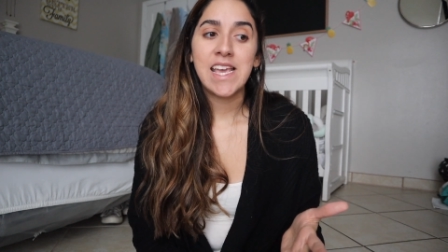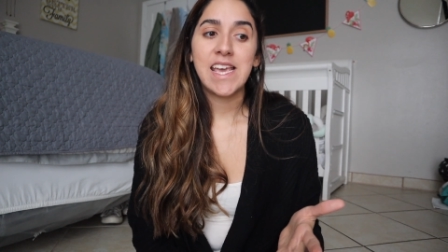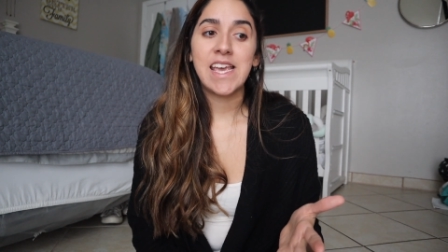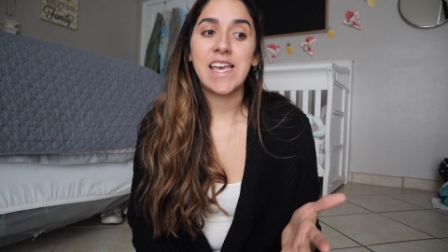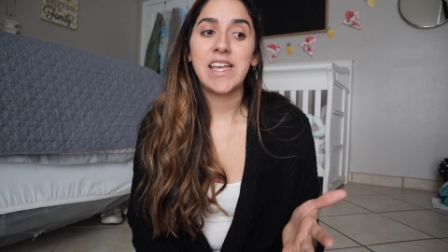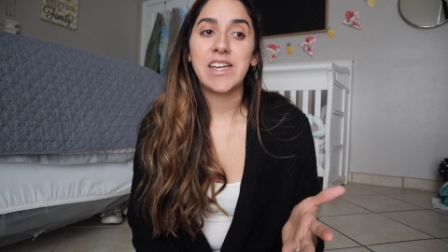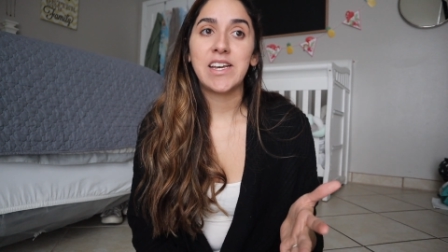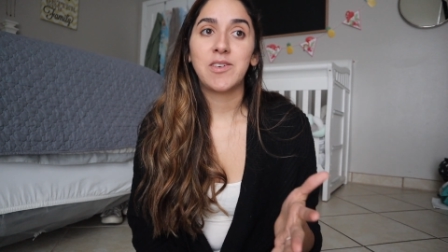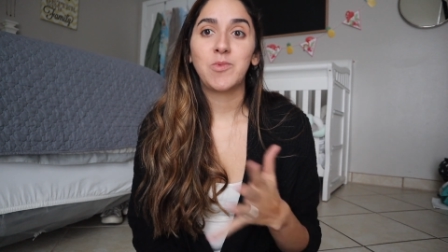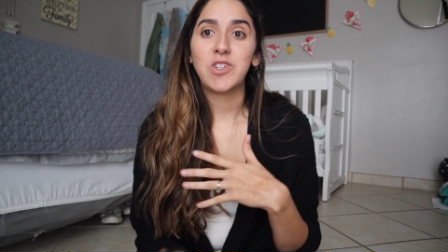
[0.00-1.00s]

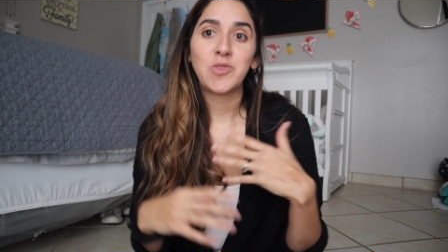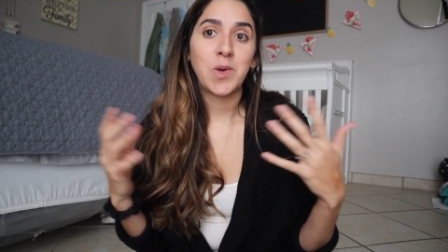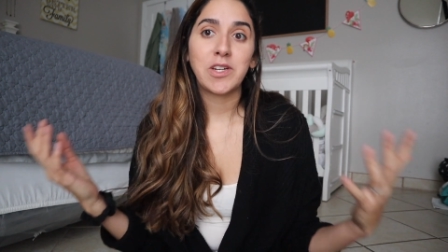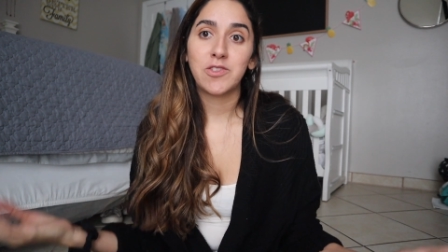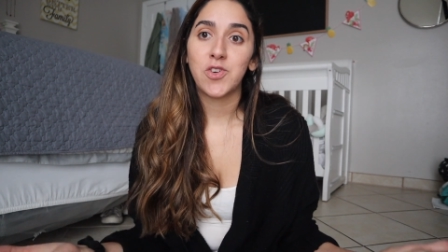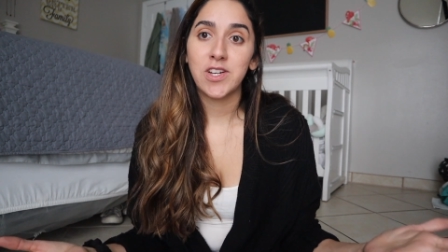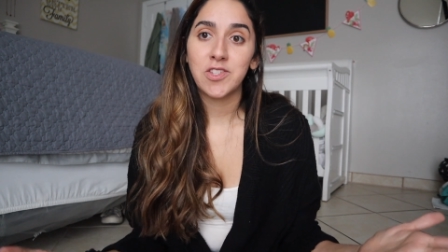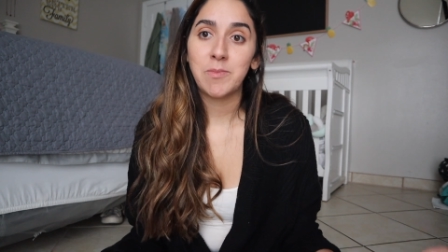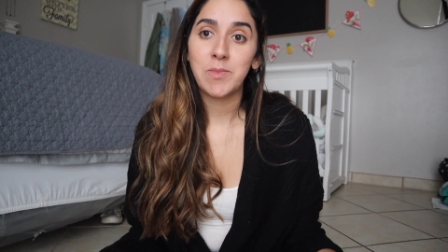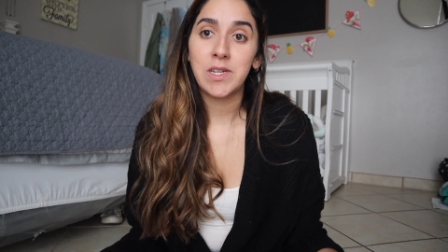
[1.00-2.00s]
and we just wanted to try
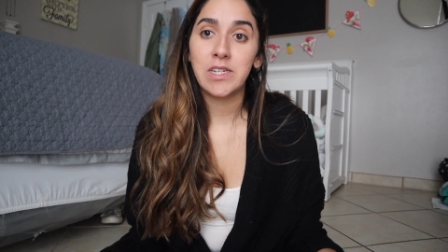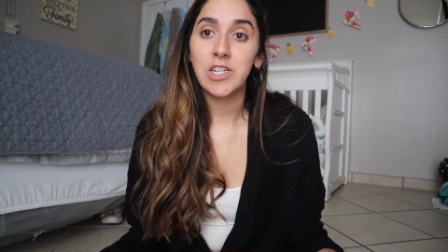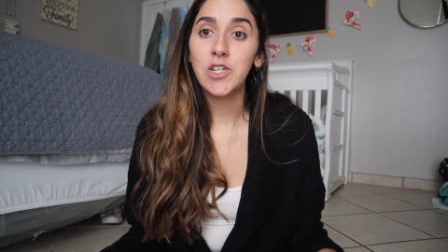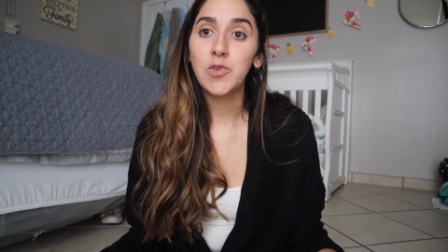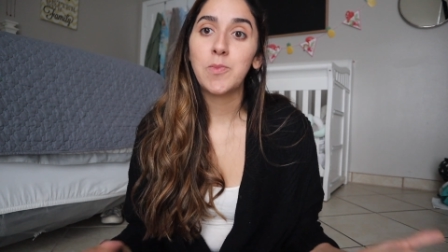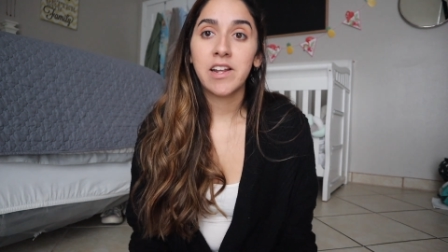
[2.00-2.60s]
something new.